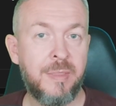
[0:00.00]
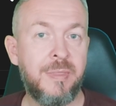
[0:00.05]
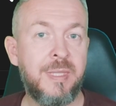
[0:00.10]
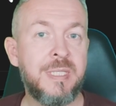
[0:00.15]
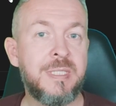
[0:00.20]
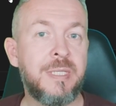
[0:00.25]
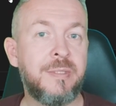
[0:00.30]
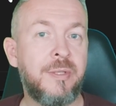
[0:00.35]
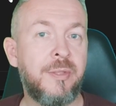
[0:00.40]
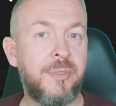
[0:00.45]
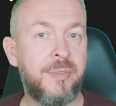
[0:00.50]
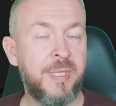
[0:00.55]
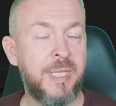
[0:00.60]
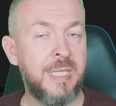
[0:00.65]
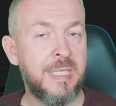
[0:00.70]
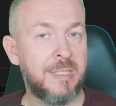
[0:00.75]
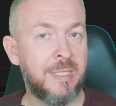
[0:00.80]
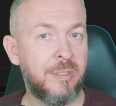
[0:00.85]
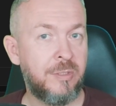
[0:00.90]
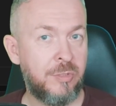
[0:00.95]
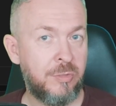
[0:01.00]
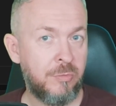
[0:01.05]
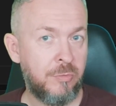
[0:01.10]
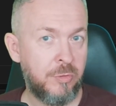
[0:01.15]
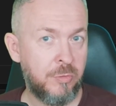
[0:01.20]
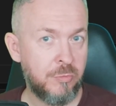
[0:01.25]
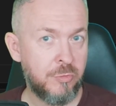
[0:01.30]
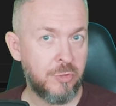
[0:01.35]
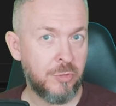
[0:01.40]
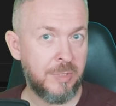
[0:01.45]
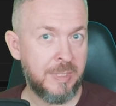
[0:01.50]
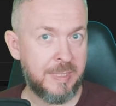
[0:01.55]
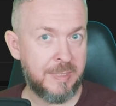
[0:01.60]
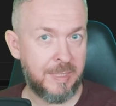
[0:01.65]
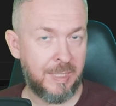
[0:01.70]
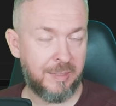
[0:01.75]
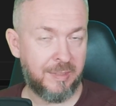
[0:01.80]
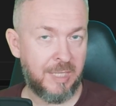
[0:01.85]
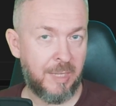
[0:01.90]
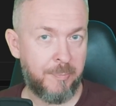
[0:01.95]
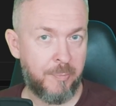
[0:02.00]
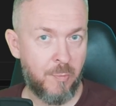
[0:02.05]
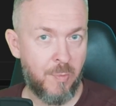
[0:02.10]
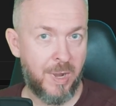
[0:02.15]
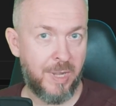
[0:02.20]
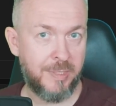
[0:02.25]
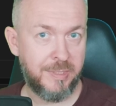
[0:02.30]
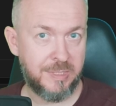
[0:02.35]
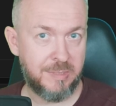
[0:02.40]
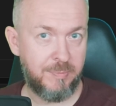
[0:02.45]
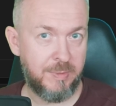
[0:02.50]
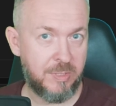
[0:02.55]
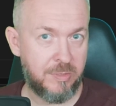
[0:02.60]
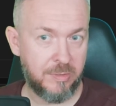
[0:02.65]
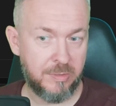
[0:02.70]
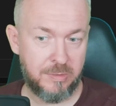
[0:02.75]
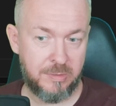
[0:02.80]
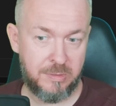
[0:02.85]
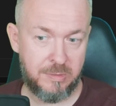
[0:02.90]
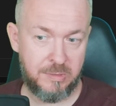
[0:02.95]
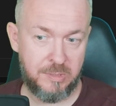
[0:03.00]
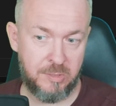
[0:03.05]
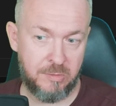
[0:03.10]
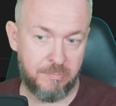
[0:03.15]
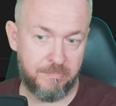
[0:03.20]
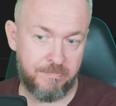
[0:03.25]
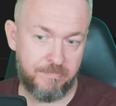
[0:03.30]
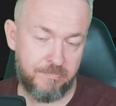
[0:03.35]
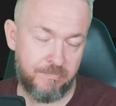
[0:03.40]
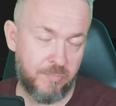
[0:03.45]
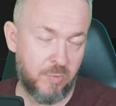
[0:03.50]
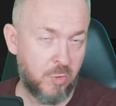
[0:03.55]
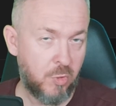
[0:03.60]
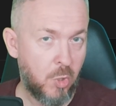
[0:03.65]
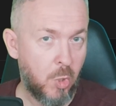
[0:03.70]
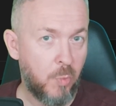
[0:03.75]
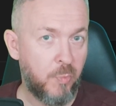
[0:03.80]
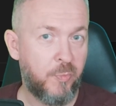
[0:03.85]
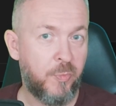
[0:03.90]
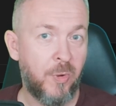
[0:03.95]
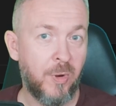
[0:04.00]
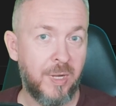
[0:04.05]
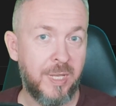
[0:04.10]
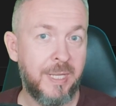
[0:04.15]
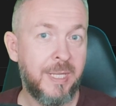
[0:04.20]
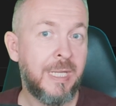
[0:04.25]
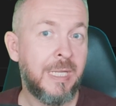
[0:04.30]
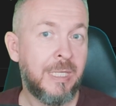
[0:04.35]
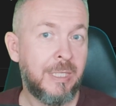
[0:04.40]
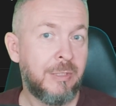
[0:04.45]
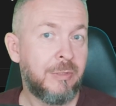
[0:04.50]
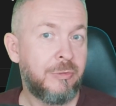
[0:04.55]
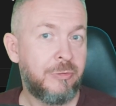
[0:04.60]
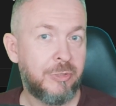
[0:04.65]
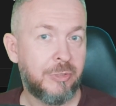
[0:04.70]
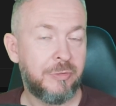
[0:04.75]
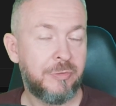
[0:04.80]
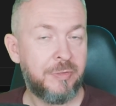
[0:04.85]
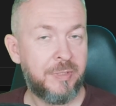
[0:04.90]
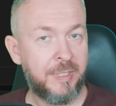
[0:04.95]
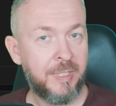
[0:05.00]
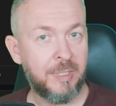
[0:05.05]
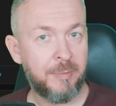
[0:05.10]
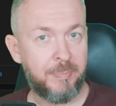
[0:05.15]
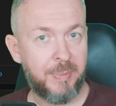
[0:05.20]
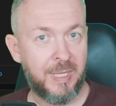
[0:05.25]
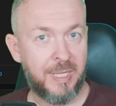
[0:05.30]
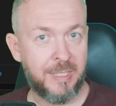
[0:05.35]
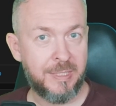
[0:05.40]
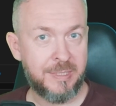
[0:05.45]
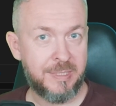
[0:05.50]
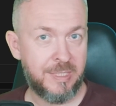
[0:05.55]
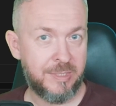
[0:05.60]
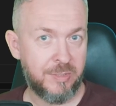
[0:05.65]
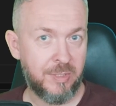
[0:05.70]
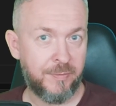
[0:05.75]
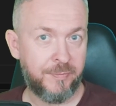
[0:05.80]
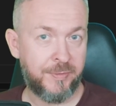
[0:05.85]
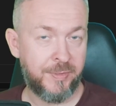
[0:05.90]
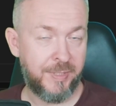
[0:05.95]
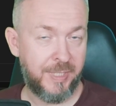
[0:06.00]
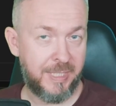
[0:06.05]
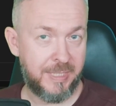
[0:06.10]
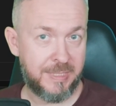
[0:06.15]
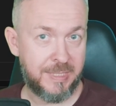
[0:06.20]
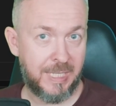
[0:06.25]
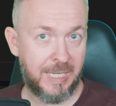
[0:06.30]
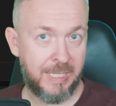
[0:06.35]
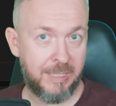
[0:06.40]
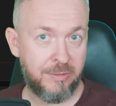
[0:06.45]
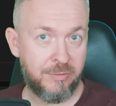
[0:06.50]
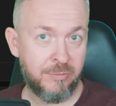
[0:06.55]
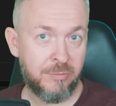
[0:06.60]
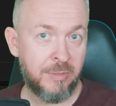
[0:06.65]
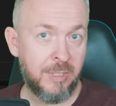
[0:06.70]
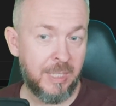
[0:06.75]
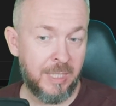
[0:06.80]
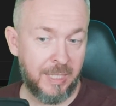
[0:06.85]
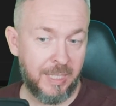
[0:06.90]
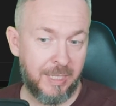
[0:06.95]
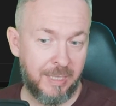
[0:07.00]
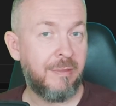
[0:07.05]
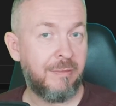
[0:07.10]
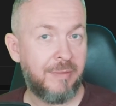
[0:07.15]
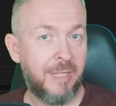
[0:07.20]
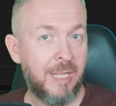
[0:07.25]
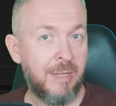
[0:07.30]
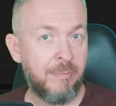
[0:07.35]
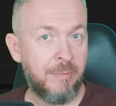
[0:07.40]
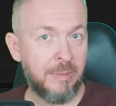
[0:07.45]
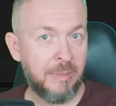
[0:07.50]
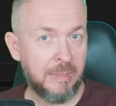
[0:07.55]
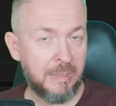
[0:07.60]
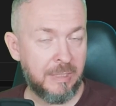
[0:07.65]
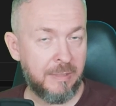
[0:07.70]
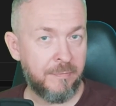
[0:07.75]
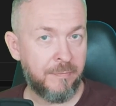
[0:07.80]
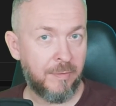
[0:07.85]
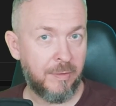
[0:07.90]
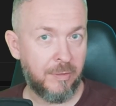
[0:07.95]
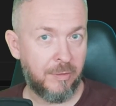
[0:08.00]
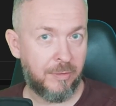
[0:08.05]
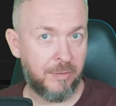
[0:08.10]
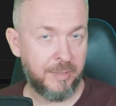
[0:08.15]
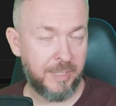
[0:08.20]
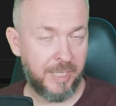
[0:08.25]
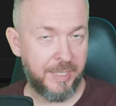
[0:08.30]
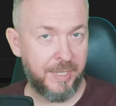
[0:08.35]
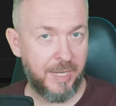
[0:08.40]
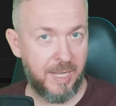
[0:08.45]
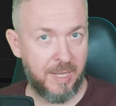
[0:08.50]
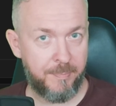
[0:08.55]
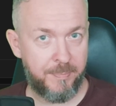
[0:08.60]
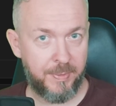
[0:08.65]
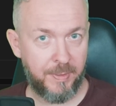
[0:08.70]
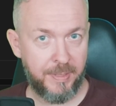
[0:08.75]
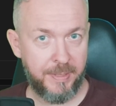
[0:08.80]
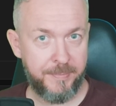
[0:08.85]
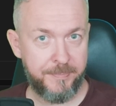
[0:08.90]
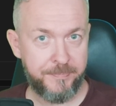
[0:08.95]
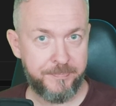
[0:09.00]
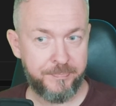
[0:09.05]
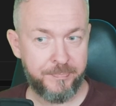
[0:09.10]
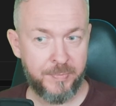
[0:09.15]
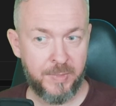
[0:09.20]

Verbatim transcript: These are the things that you usually set up once, because you hopefully don't kill plants as often as I do, and they will live long and happily.